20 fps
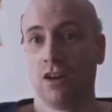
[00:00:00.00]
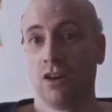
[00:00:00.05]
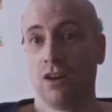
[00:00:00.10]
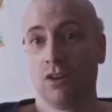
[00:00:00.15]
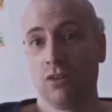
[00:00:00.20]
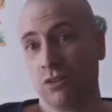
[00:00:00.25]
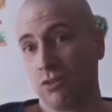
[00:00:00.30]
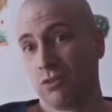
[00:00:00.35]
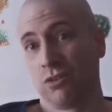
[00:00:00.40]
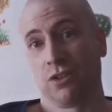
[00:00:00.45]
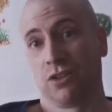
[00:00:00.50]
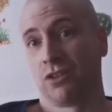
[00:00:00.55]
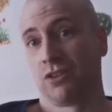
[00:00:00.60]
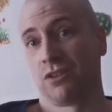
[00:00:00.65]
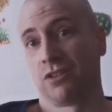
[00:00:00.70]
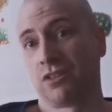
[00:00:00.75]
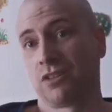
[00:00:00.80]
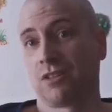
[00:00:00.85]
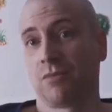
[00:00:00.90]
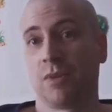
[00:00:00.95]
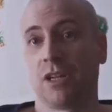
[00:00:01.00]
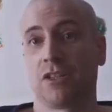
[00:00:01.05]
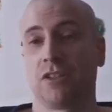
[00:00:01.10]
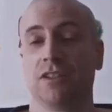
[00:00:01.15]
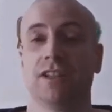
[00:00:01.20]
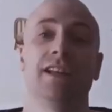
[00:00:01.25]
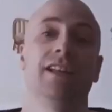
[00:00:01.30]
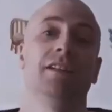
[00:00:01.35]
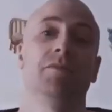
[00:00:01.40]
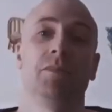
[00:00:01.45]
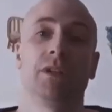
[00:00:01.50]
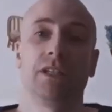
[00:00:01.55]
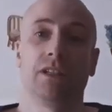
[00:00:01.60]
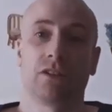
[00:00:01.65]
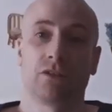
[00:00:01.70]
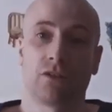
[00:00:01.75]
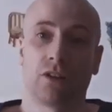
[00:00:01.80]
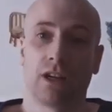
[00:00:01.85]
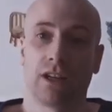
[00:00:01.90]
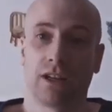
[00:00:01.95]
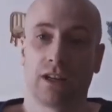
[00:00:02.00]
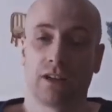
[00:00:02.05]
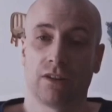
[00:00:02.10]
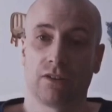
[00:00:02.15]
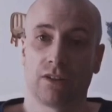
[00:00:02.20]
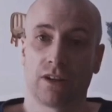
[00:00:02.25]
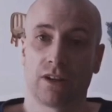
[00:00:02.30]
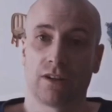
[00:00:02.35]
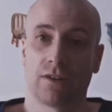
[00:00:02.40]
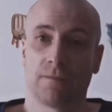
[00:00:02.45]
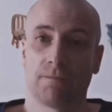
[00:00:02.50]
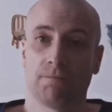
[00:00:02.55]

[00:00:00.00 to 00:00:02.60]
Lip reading: Or you could just imagine anybody crying out there.